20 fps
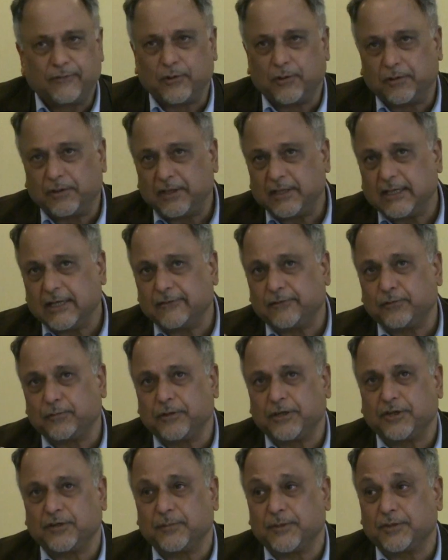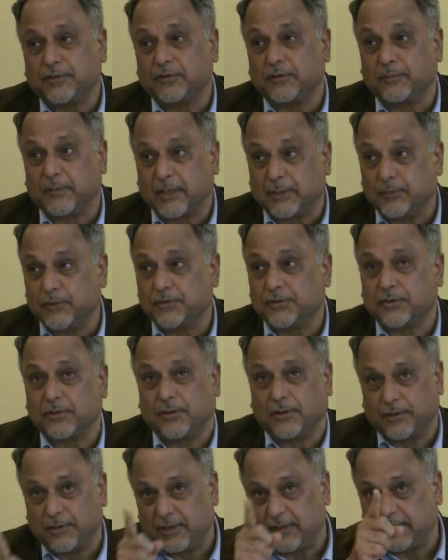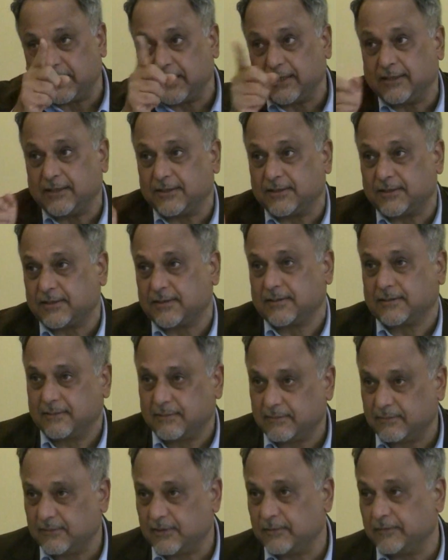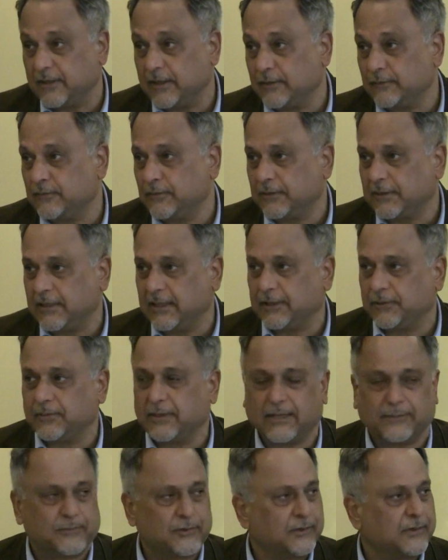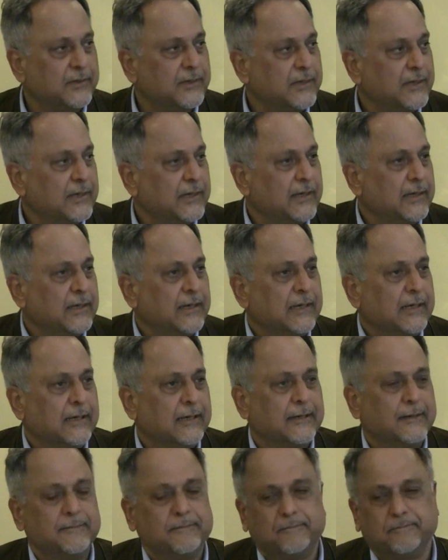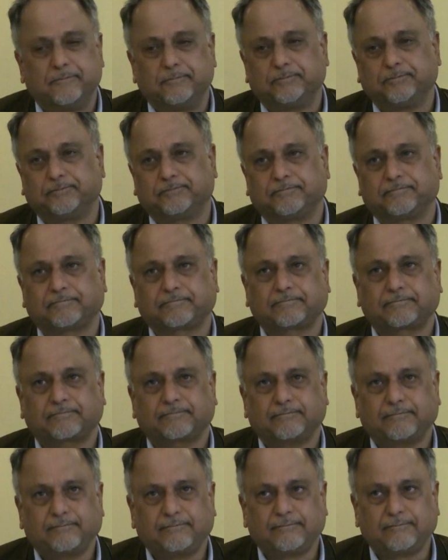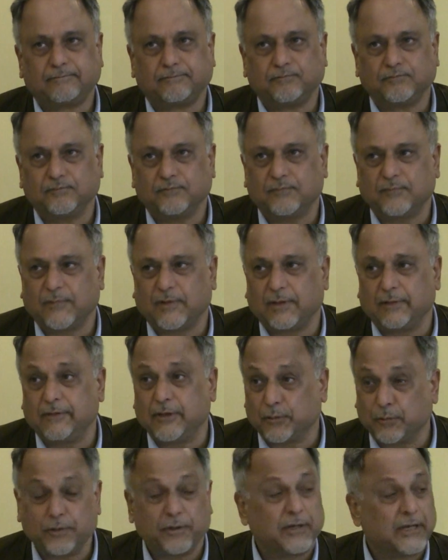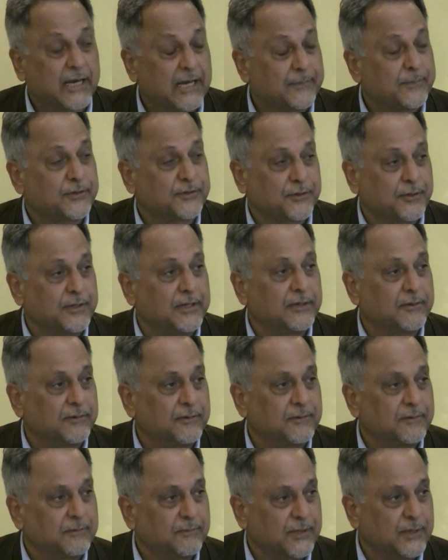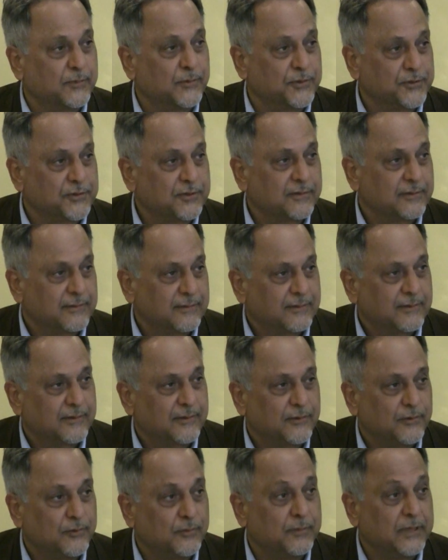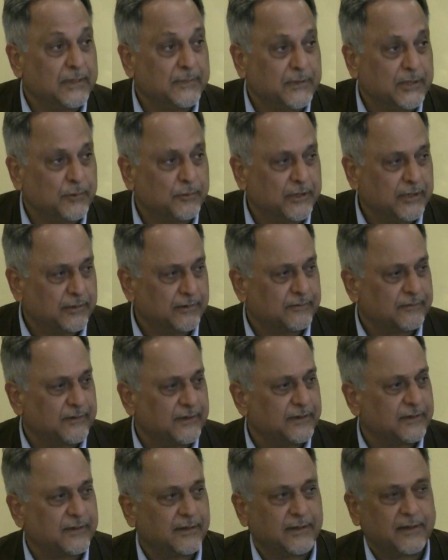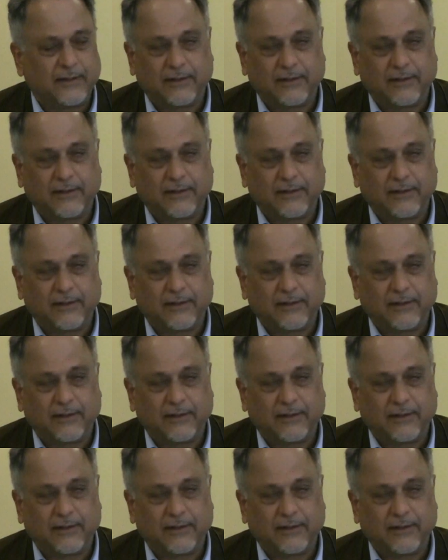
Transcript: You already have 2 regiments of the BrahMos on the Chinese. It's a wonderful thing to happen. We are going hypersonic on BrahMos. You may be aware of it.